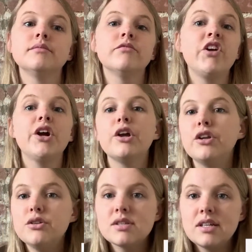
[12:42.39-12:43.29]
very good
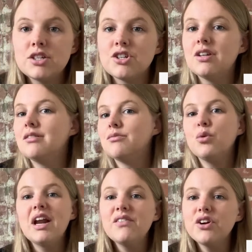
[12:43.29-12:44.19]
used condition,
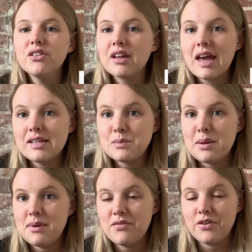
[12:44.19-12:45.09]
whatever the case may
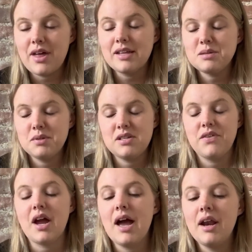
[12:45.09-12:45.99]
be for that
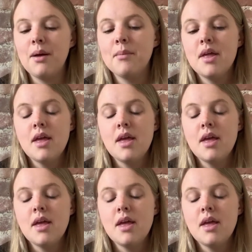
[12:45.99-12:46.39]
specific item.